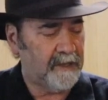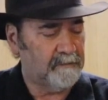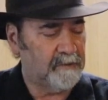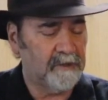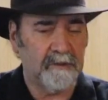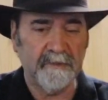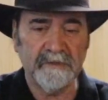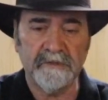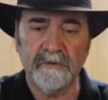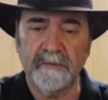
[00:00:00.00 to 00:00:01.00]
And we're going to
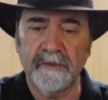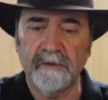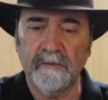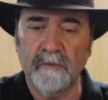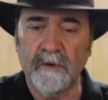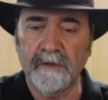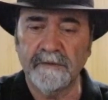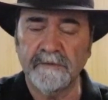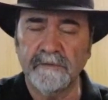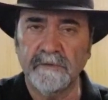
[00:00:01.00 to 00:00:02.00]
be strumming
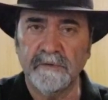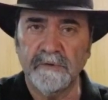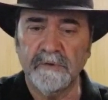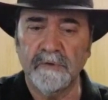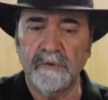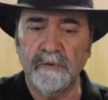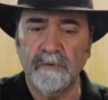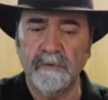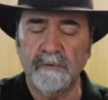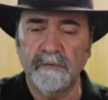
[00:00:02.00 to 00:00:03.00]
1,
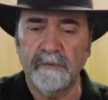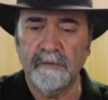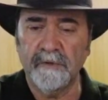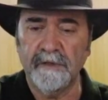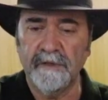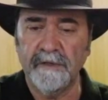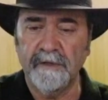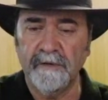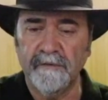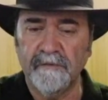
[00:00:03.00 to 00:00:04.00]
2,
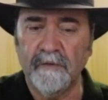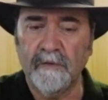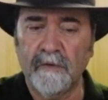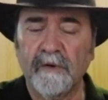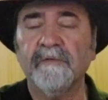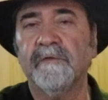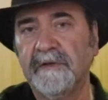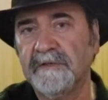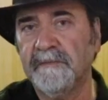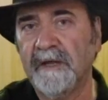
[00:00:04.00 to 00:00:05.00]
3, 4 for
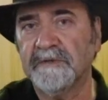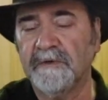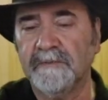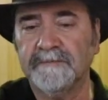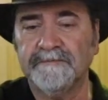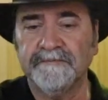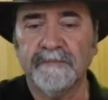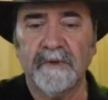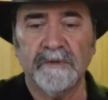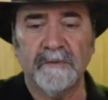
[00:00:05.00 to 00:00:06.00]
each measure.
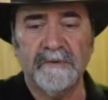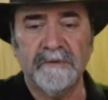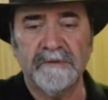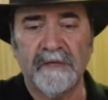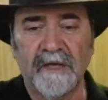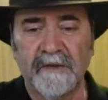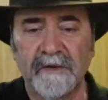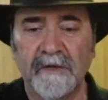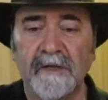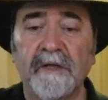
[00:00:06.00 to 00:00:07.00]
So we'll do it together.
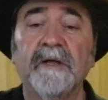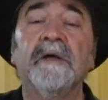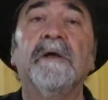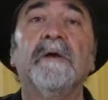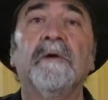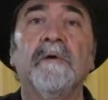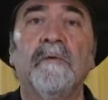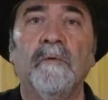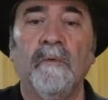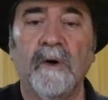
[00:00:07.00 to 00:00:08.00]

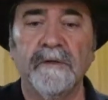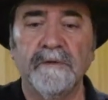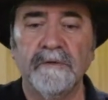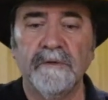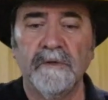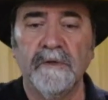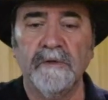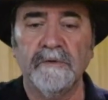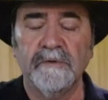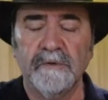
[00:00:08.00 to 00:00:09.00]
1,
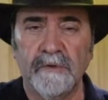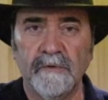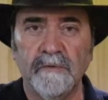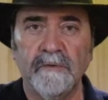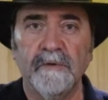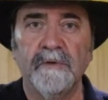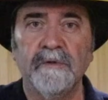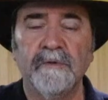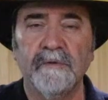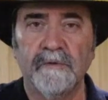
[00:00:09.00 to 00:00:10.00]
2,
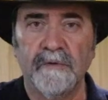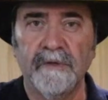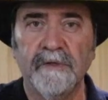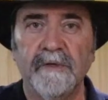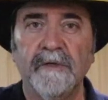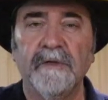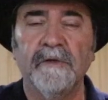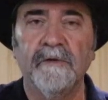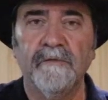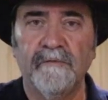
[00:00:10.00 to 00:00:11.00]
3,
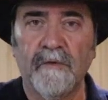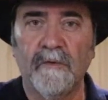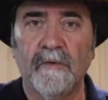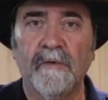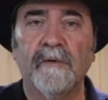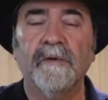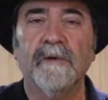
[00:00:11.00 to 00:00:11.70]
4.